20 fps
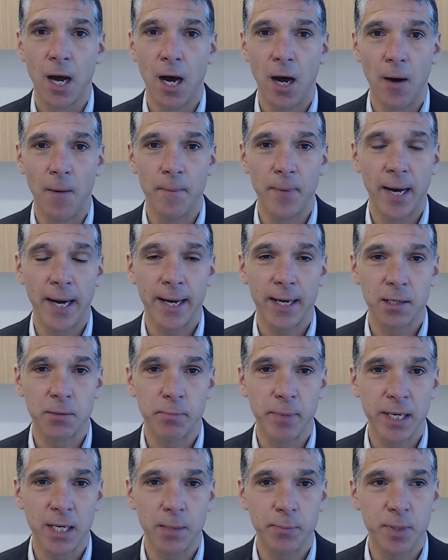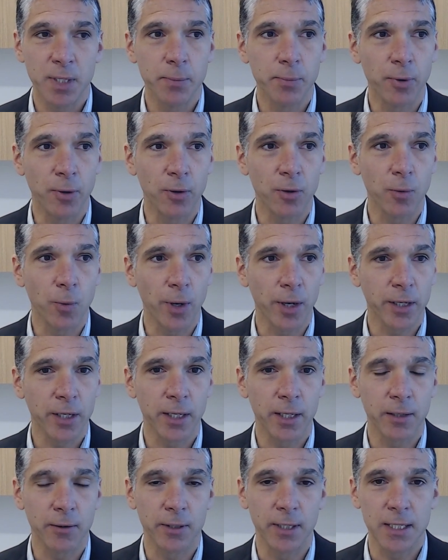I had many people
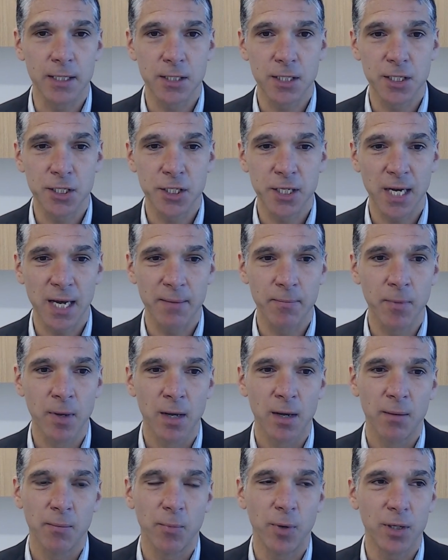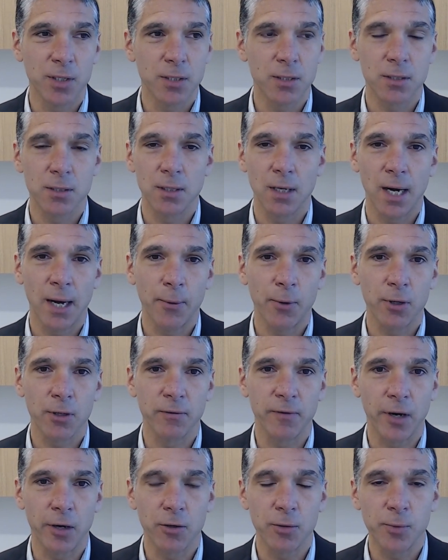working on a CCM, but our
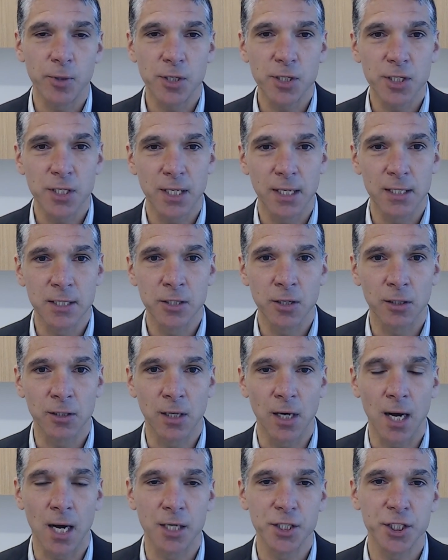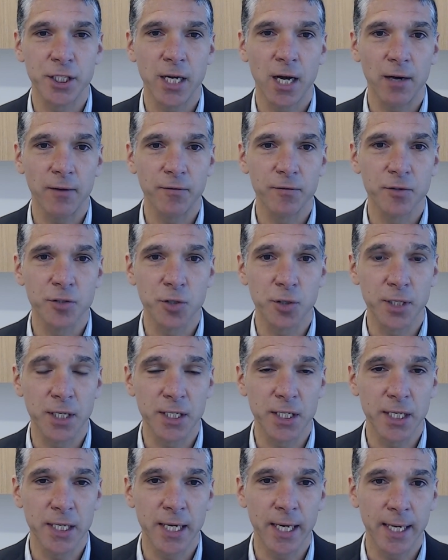environment is not large enough to
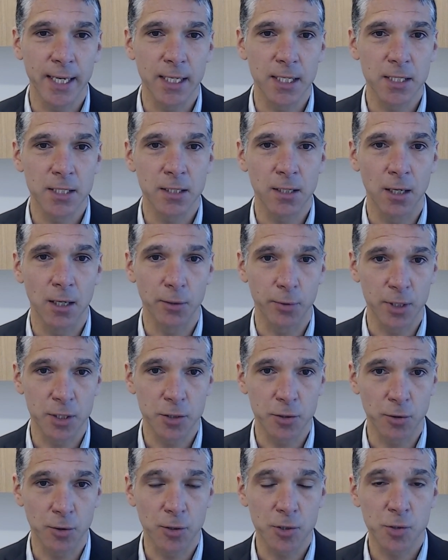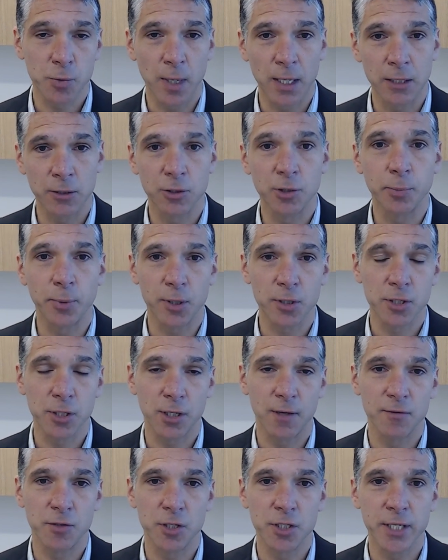dedicate a resource
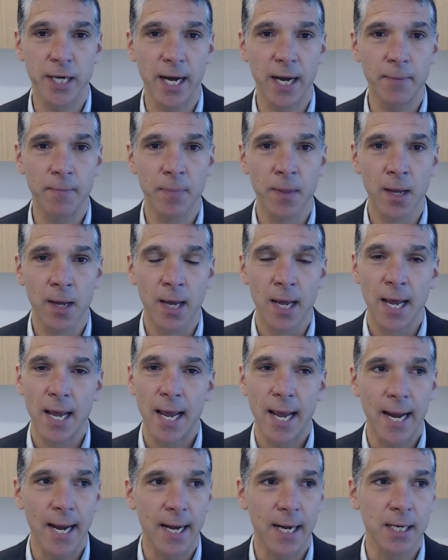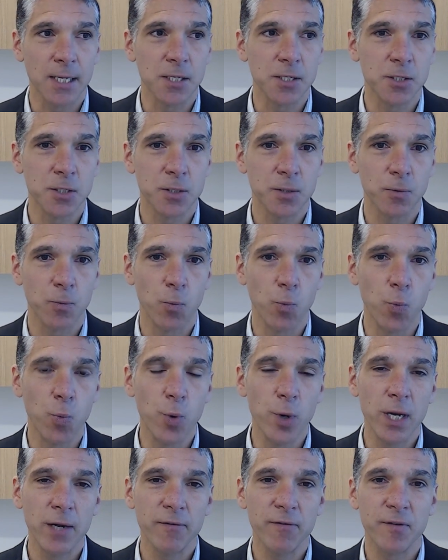100% of the time. And
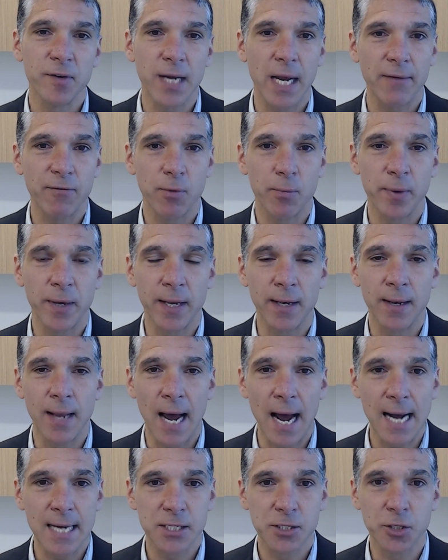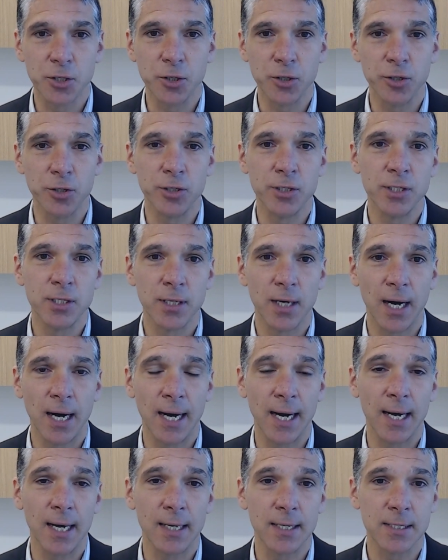we've never been as good
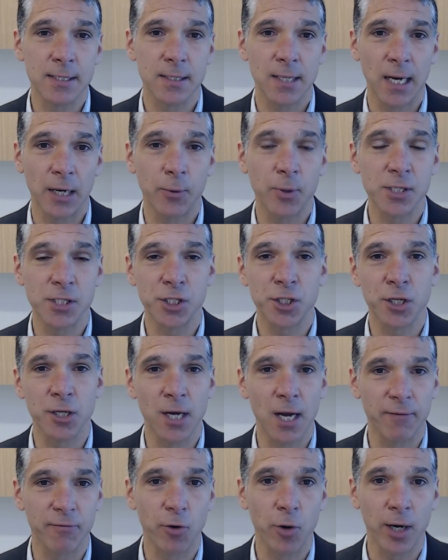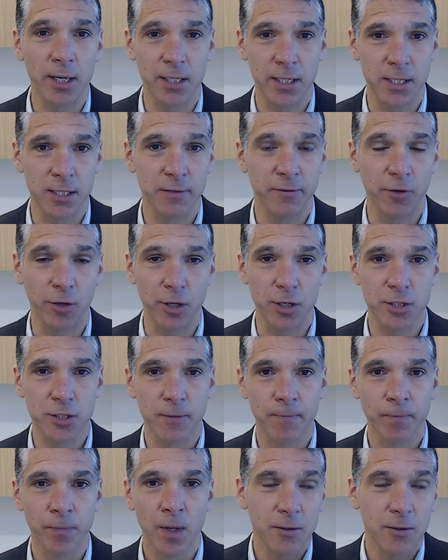as Acquisition Lifeguard is for us.